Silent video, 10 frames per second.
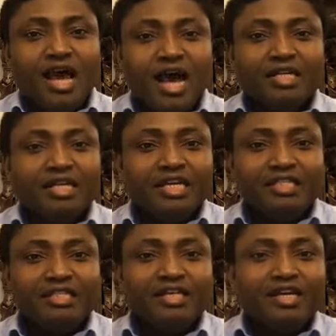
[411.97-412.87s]
and
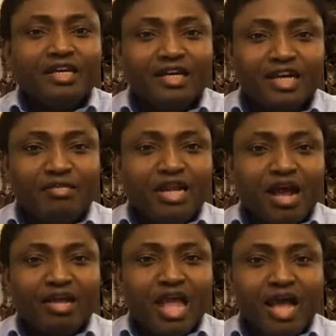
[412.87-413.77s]
his
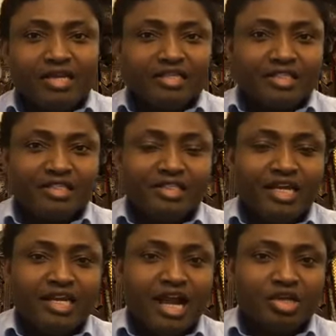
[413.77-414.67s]
criminal gangs
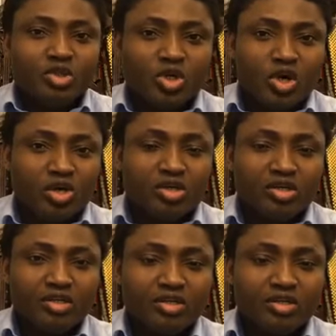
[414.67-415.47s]
in Aso Rock